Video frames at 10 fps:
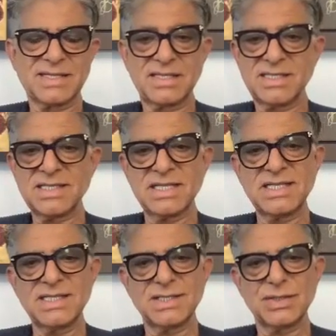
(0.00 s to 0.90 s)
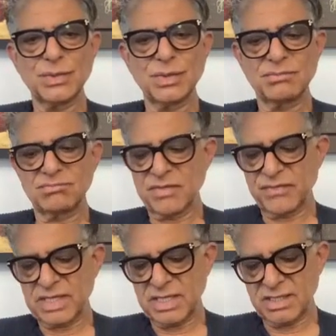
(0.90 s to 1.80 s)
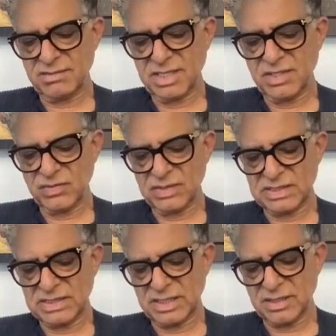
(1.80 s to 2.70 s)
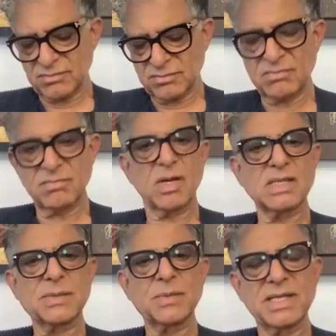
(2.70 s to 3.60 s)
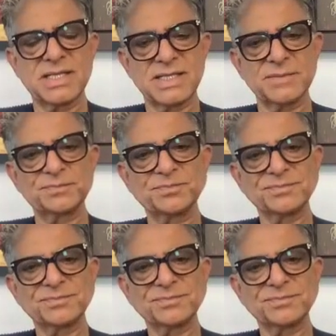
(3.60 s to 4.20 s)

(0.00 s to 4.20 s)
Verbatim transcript: And this leads to a very interesting possibility.